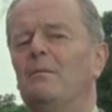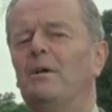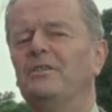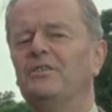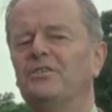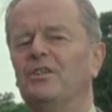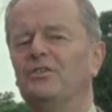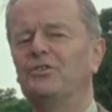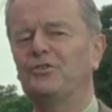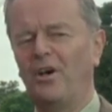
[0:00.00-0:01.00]
but its
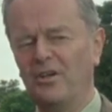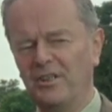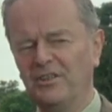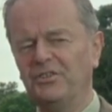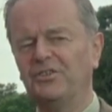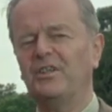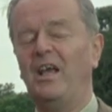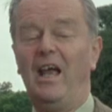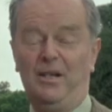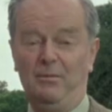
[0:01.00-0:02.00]
strongest
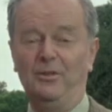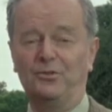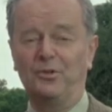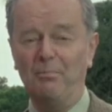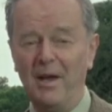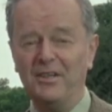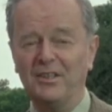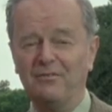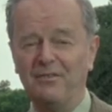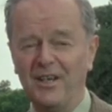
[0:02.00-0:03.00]
and most
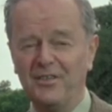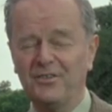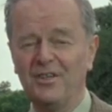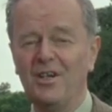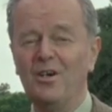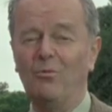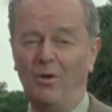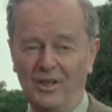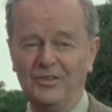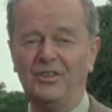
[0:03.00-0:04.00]
dramatic effect
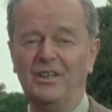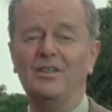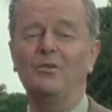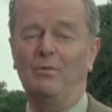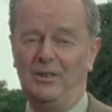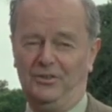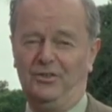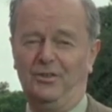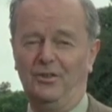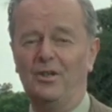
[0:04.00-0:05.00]
was in
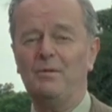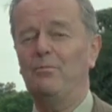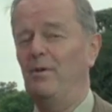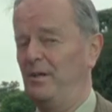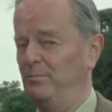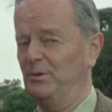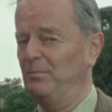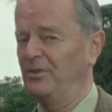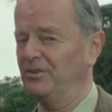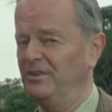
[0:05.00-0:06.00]
Western Europe, where it was
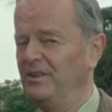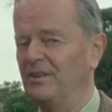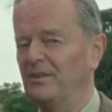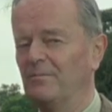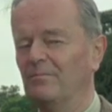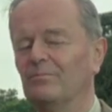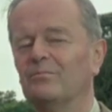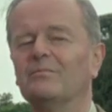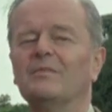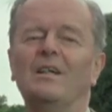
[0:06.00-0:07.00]
most needed.
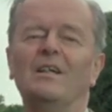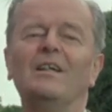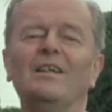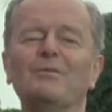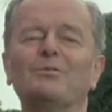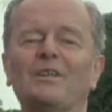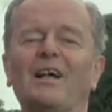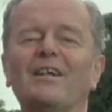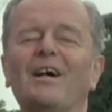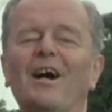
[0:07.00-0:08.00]
It was
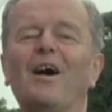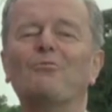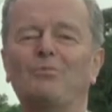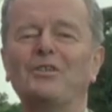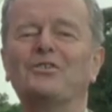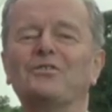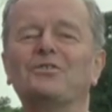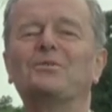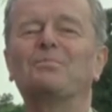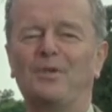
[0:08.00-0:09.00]
like a Russian
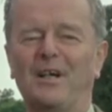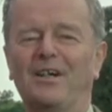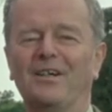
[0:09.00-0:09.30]
spring.